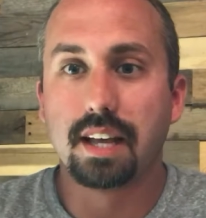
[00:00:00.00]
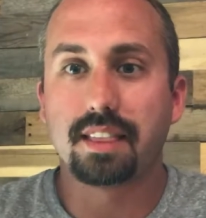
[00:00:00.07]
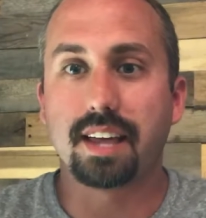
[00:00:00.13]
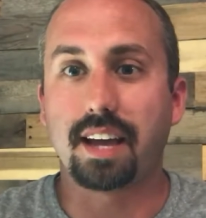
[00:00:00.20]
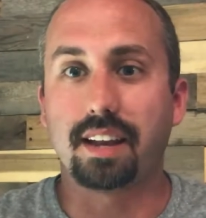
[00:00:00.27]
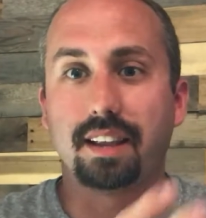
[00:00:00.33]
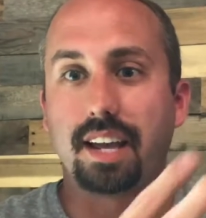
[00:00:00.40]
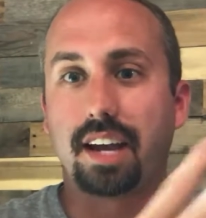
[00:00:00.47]

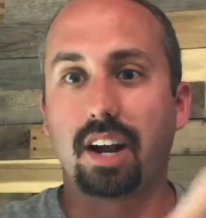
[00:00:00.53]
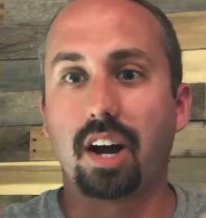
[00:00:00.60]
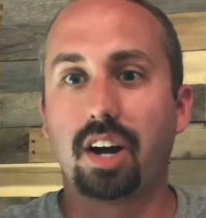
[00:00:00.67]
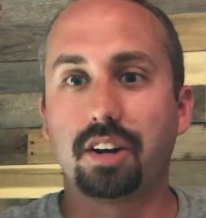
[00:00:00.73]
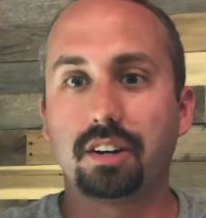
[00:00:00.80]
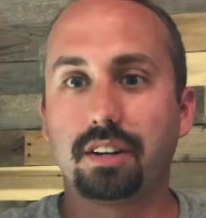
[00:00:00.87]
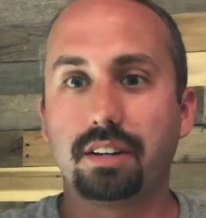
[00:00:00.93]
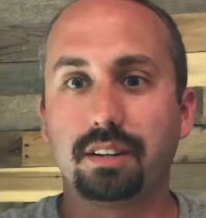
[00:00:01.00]

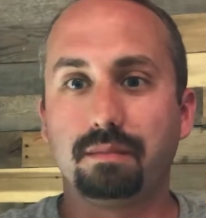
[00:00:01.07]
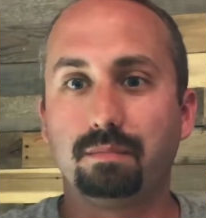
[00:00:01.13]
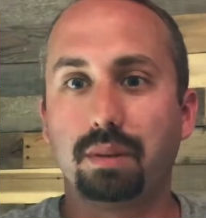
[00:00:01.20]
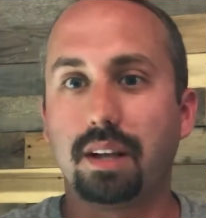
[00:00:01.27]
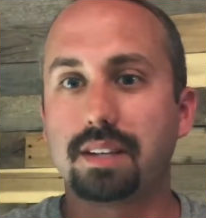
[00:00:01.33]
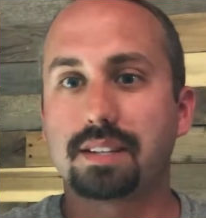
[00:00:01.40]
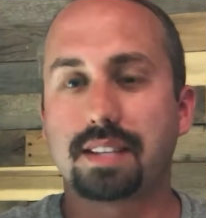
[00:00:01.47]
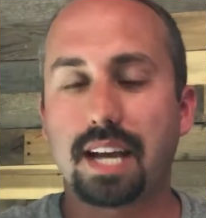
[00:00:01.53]

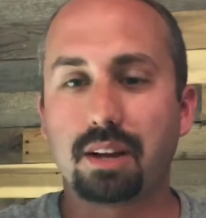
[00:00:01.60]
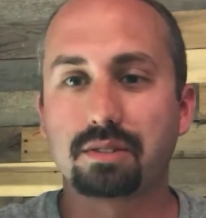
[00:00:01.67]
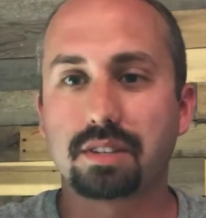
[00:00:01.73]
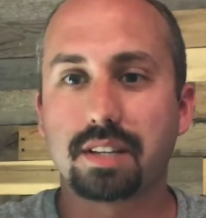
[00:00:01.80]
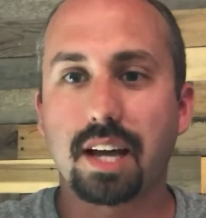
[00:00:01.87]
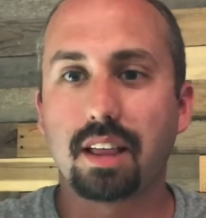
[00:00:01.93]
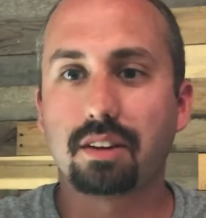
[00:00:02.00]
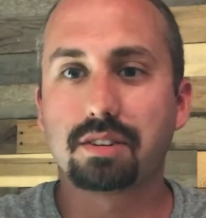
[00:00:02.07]

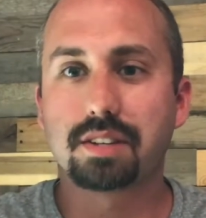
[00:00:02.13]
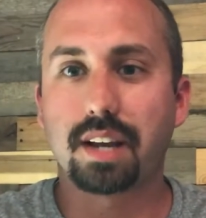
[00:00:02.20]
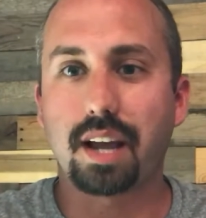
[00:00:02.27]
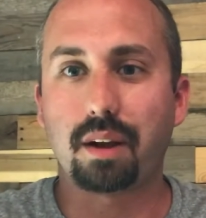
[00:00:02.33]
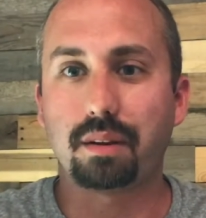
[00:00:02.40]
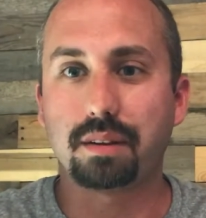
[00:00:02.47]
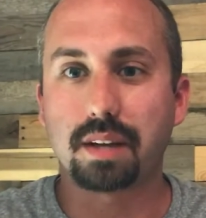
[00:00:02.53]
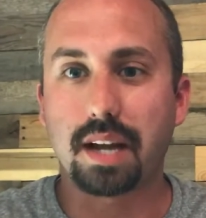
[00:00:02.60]
$100,000+ that
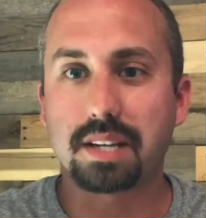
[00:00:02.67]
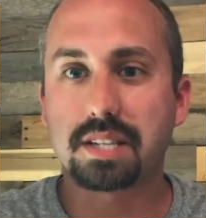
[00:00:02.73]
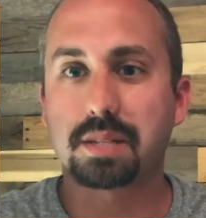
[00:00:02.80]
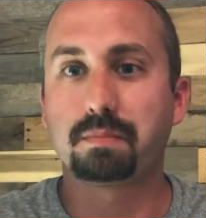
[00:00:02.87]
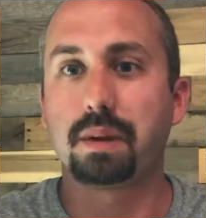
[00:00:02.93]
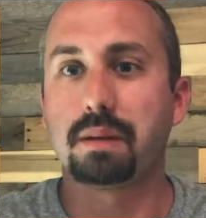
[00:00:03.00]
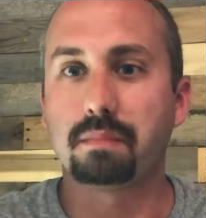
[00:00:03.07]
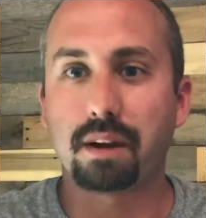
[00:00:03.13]
I
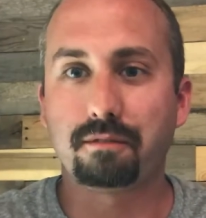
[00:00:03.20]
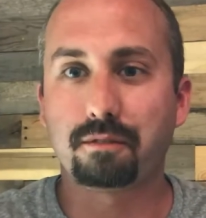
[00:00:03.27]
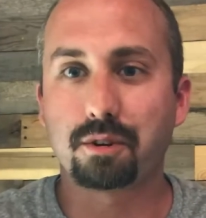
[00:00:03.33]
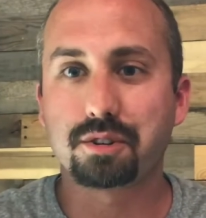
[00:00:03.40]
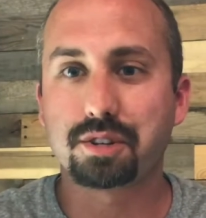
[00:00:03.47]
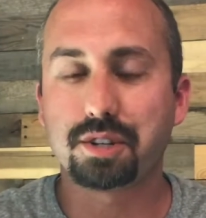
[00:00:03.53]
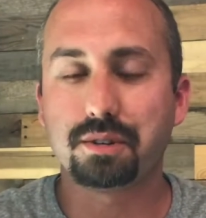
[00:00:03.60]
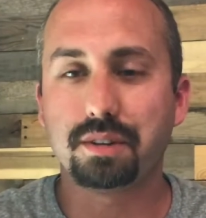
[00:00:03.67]
spent my
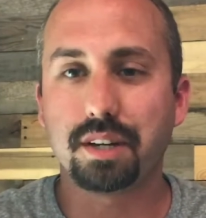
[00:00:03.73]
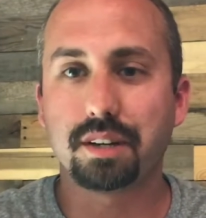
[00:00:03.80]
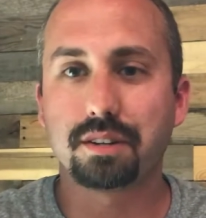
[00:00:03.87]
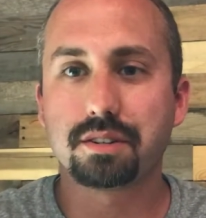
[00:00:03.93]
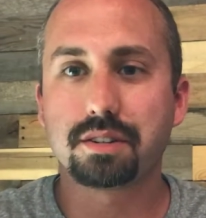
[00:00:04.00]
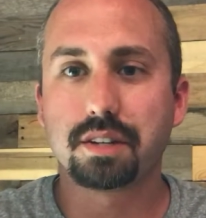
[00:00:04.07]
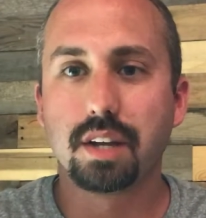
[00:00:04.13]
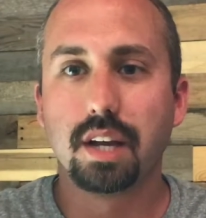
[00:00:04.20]
first 2
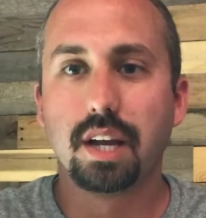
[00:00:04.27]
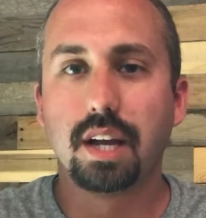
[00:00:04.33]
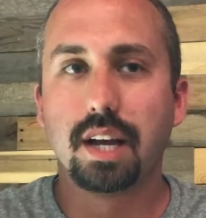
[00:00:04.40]
years